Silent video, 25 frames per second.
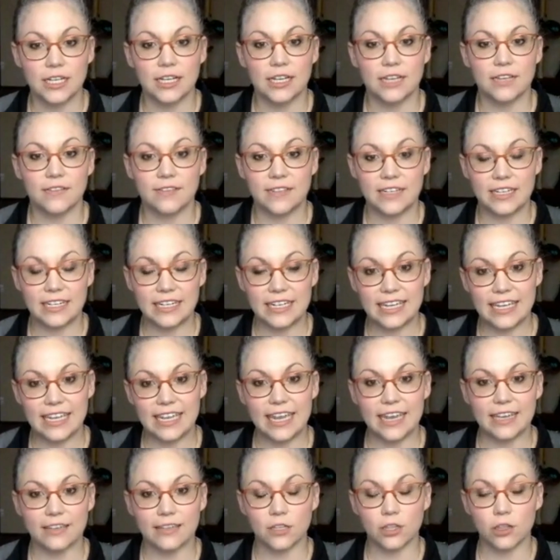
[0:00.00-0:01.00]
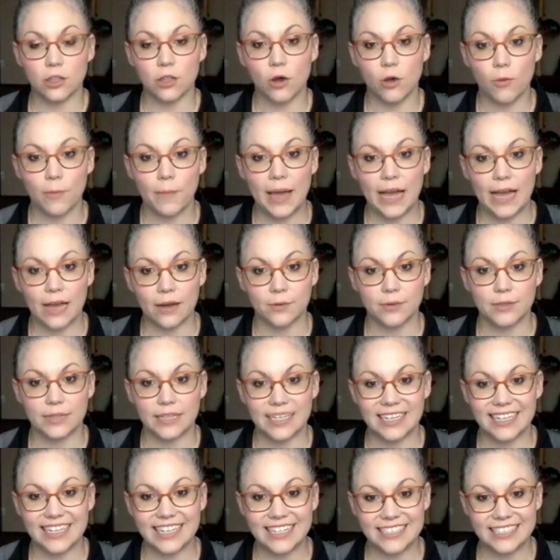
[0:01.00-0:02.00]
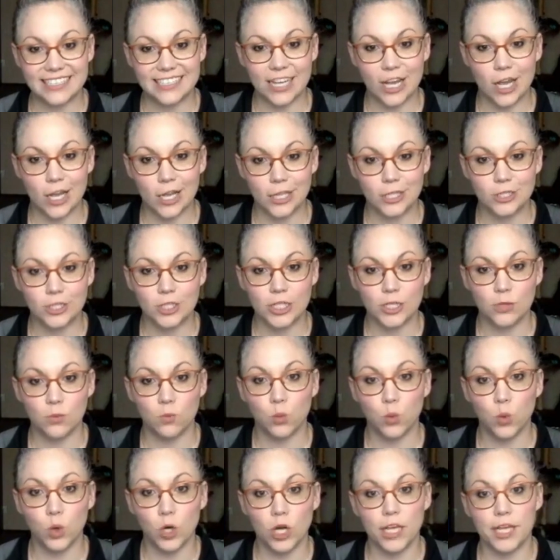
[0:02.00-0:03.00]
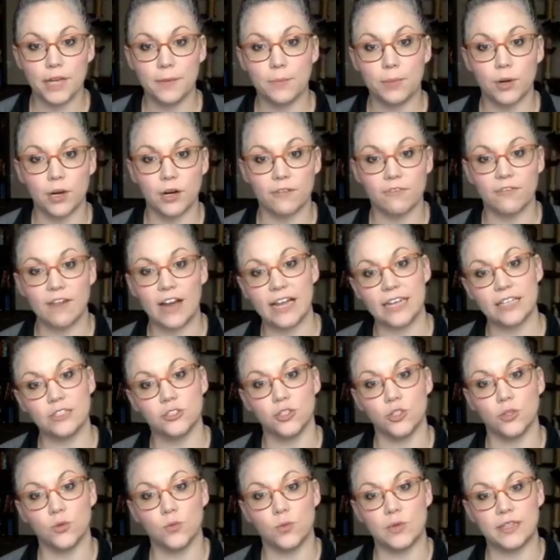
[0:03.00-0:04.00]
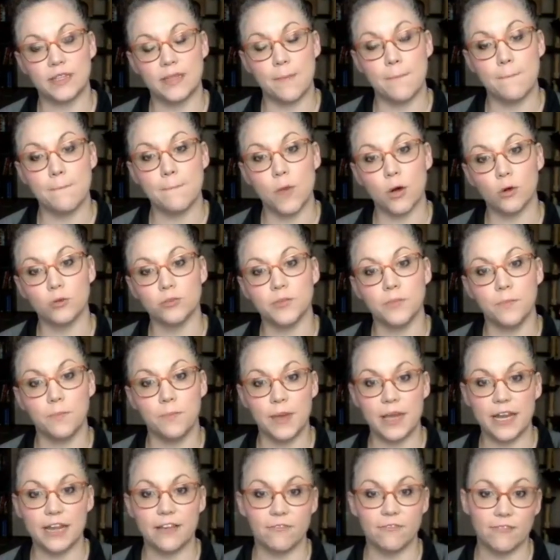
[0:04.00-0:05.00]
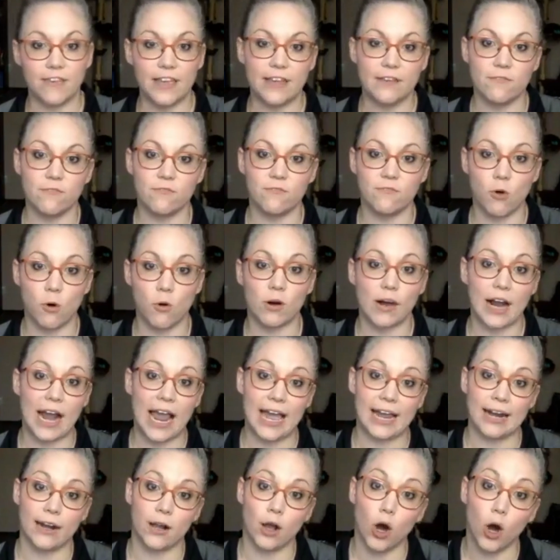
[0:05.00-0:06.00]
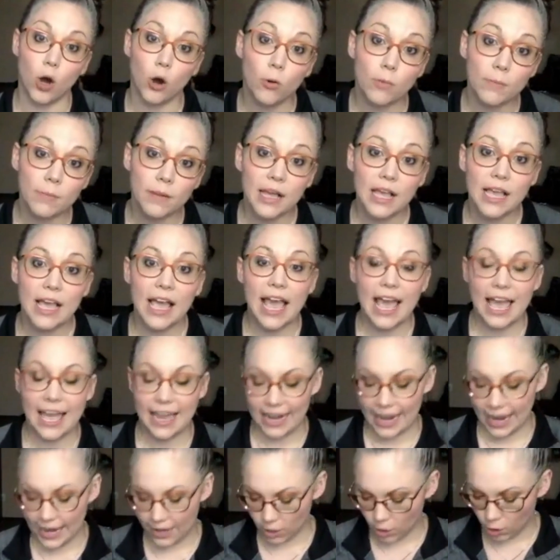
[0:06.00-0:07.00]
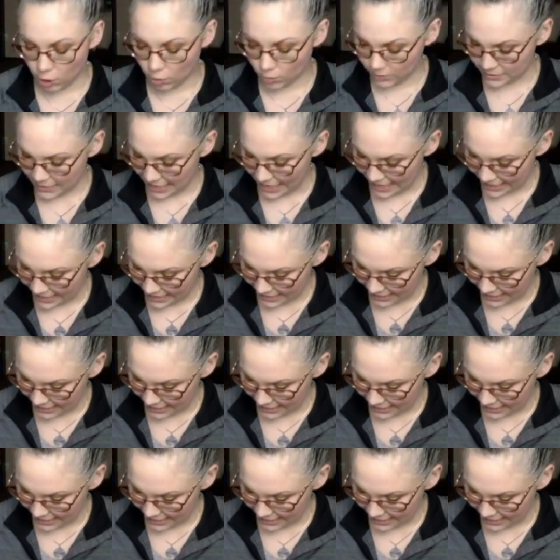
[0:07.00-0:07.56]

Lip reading: the knee, and the low back with the kinesiology would provide you with the most benefit for at home and at home taking